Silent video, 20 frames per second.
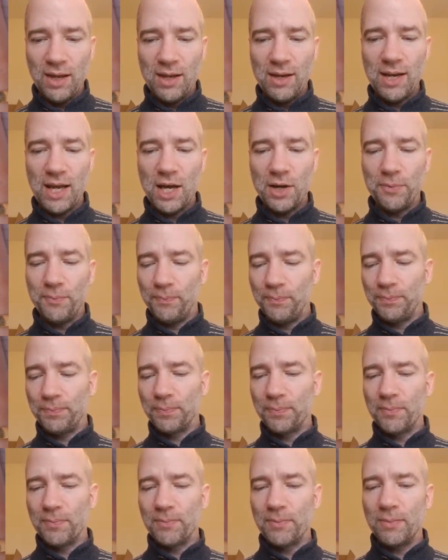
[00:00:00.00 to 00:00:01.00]
Now,
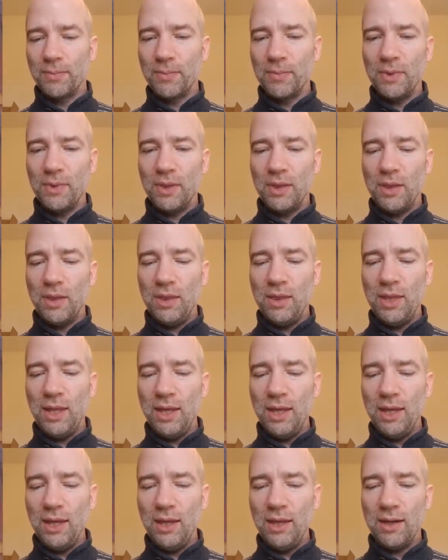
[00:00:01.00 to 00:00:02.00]

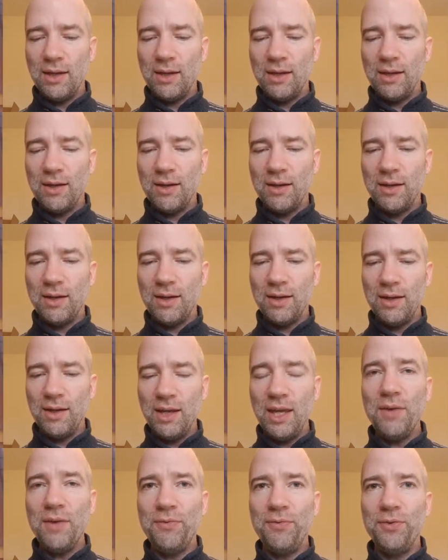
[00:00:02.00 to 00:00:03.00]

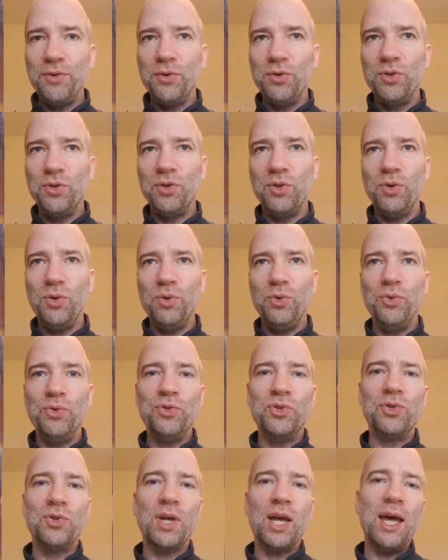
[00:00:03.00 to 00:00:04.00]
if you
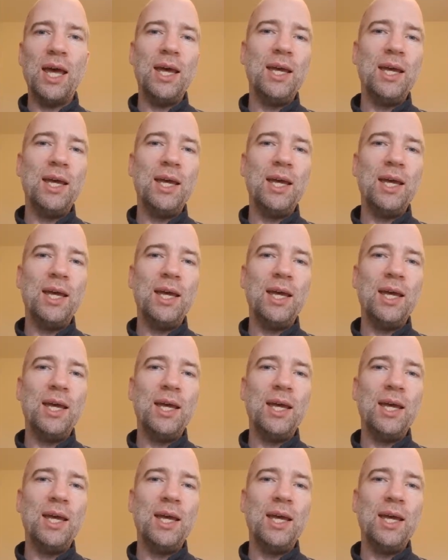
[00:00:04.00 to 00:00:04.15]
use